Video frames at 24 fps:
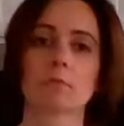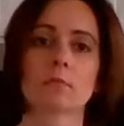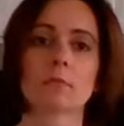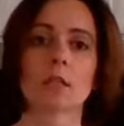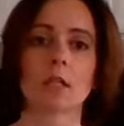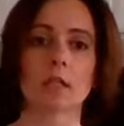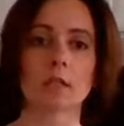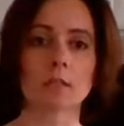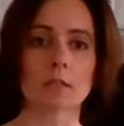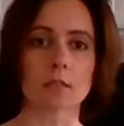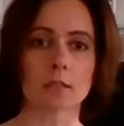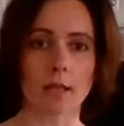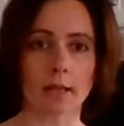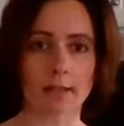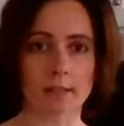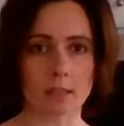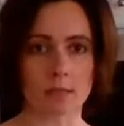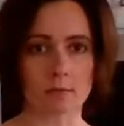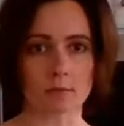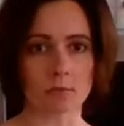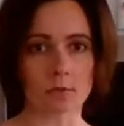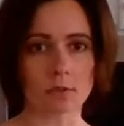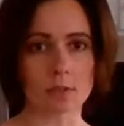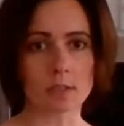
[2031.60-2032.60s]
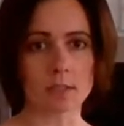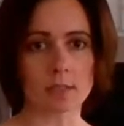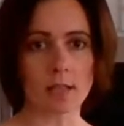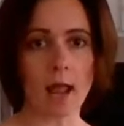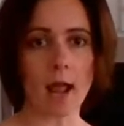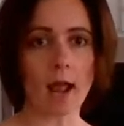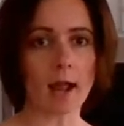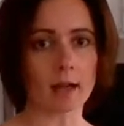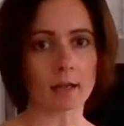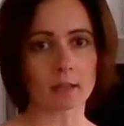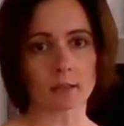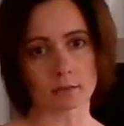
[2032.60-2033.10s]
kid is asking for a
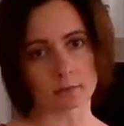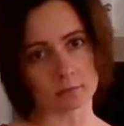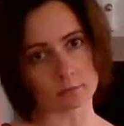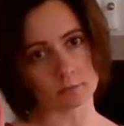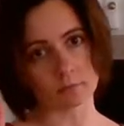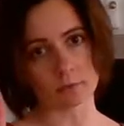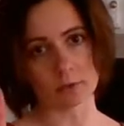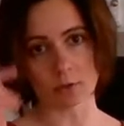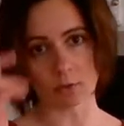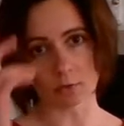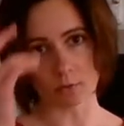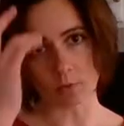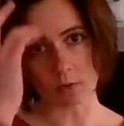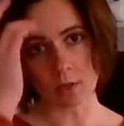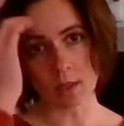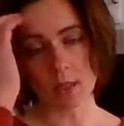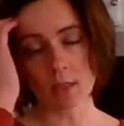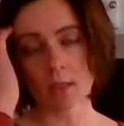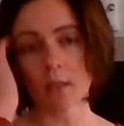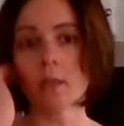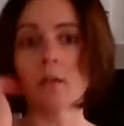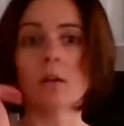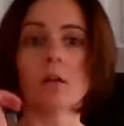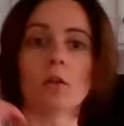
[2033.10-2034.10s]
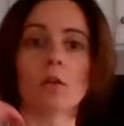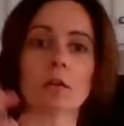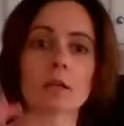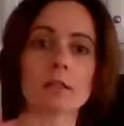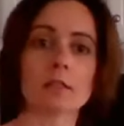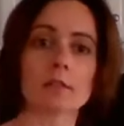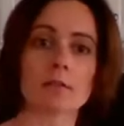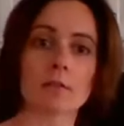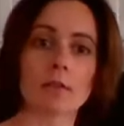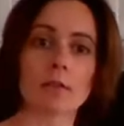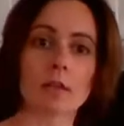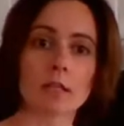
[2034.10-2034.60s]
snack and, you know, all
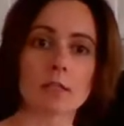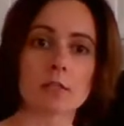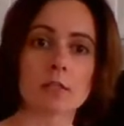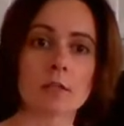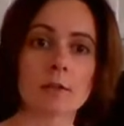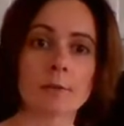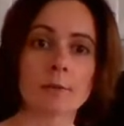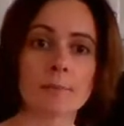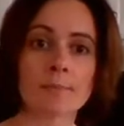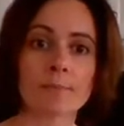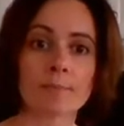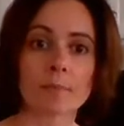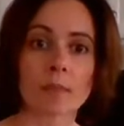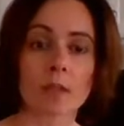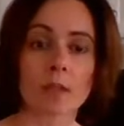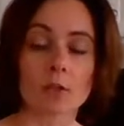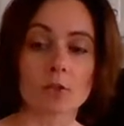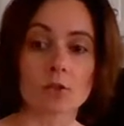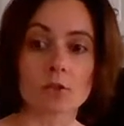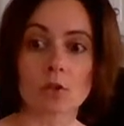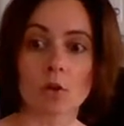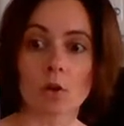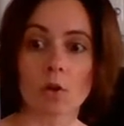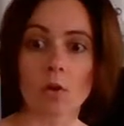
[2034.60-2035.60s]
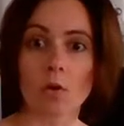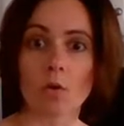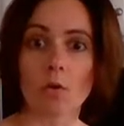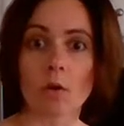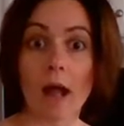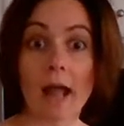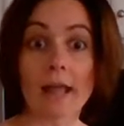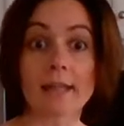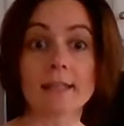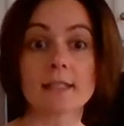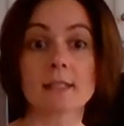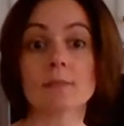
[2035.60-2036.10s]
kinds of things. So
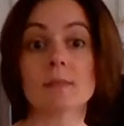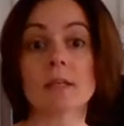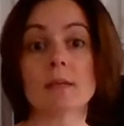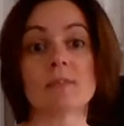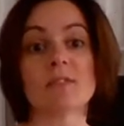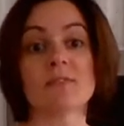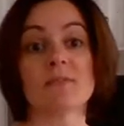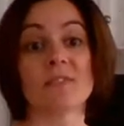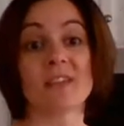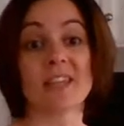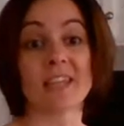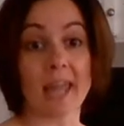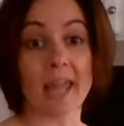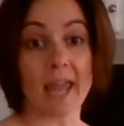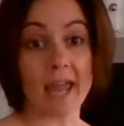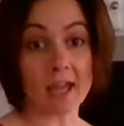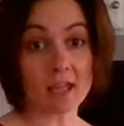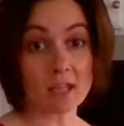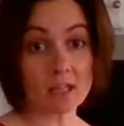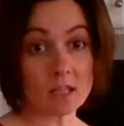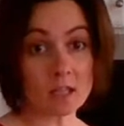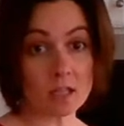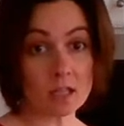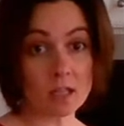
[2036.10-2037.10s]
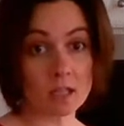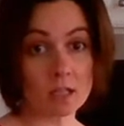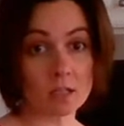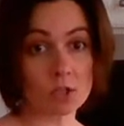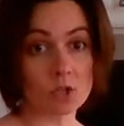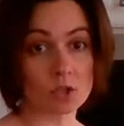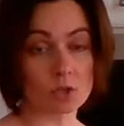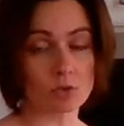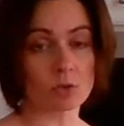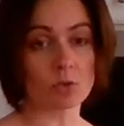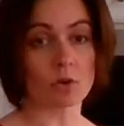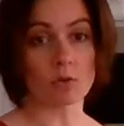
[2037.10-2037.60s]
I sometimes forget
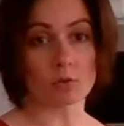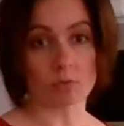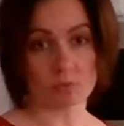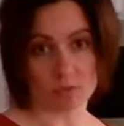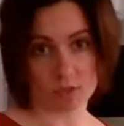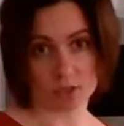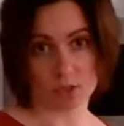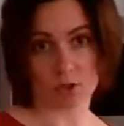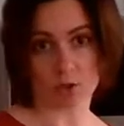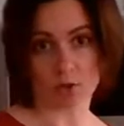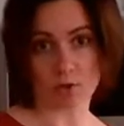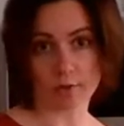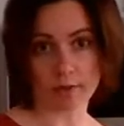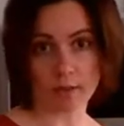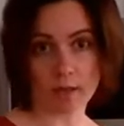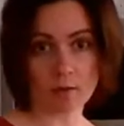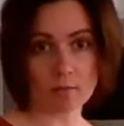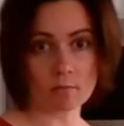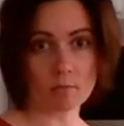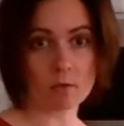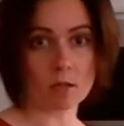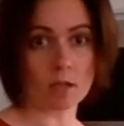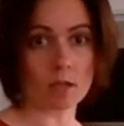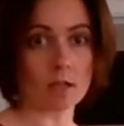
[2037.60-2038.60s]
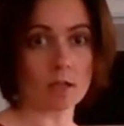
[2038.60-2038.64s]
to go stir them